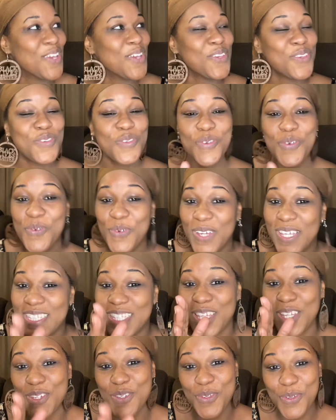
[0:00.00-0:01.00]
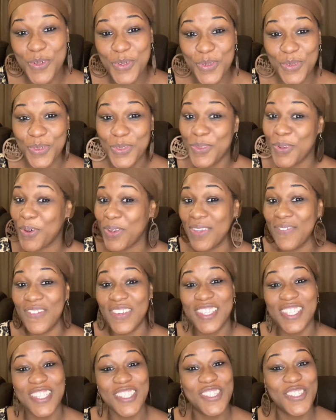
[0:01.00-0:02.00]
You is a noodle. You don't even
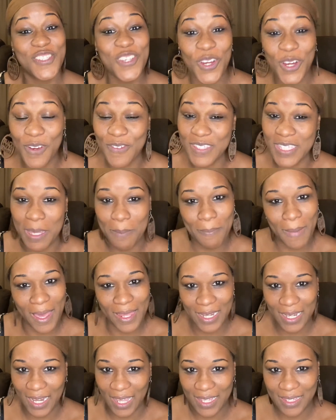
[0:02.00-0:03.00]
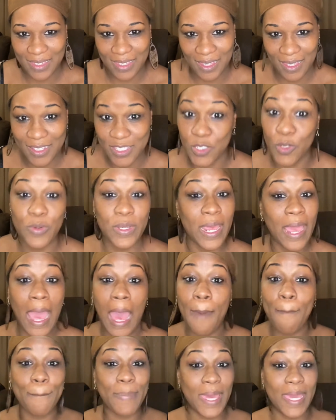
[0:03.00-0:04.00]
deserve somebody like that. So now
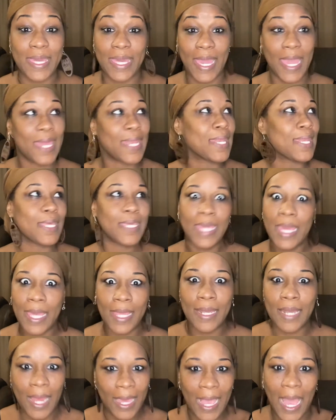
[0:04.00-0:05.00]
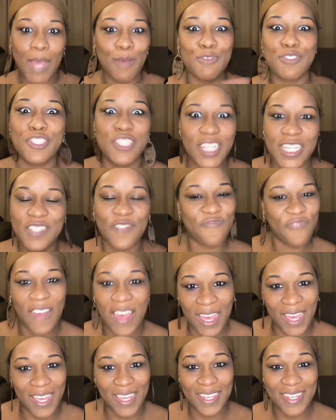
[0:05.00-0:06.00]
I'm back at it again. Like, I was just
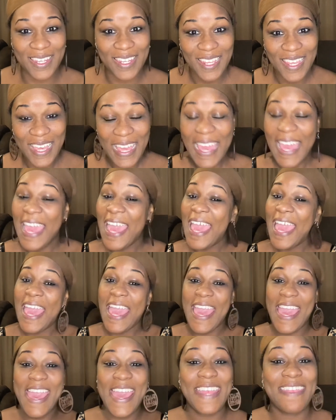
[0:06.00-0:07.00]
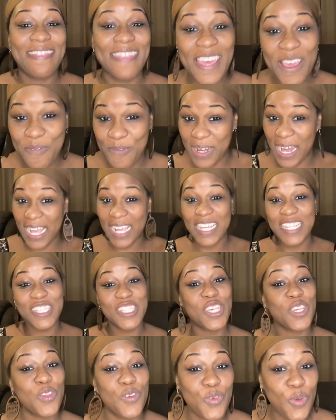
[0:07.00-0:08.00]
fine. And then when I
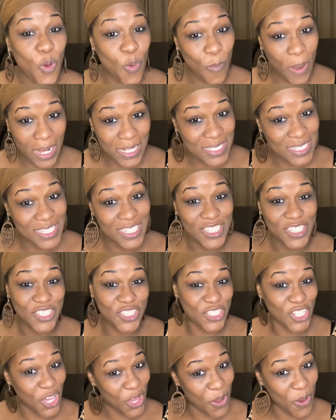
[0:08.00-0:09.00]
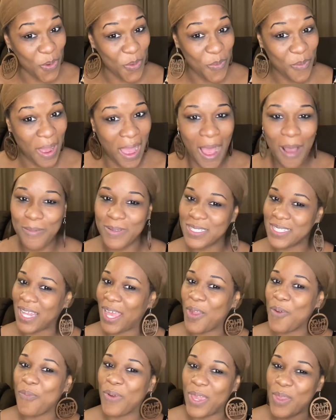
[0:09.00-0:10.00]
continued on watching the show, I was
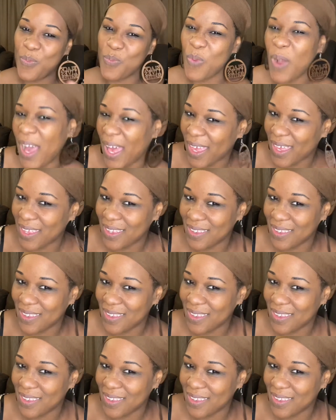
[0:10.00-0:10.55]
like, wait, what?